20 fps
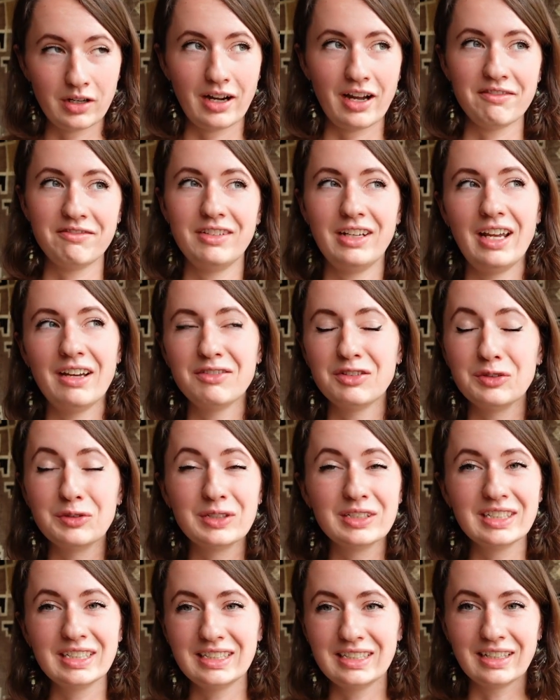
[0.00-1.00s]
I've never
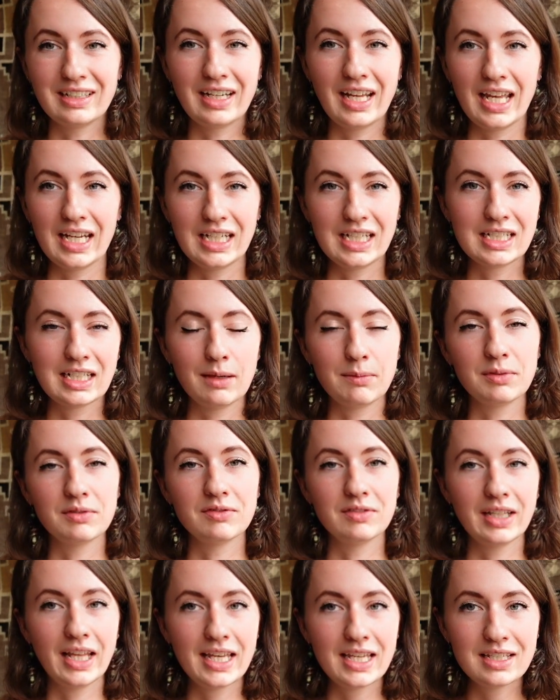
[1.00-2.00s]
really done any type of
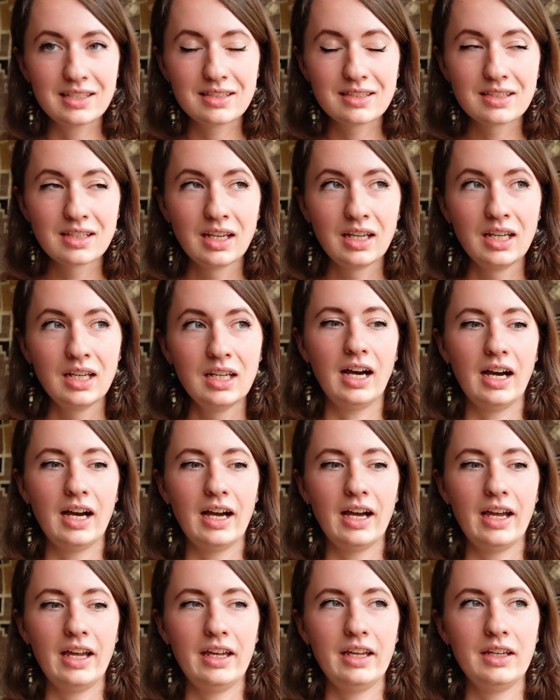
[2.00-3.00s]
lace.
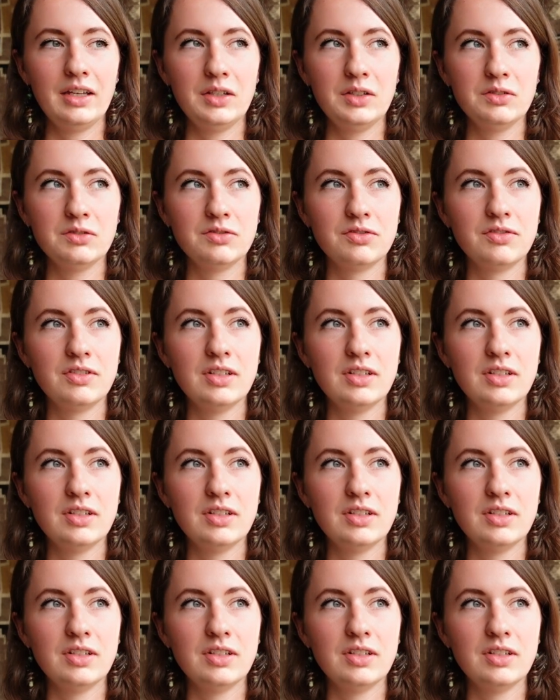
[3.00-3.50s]
I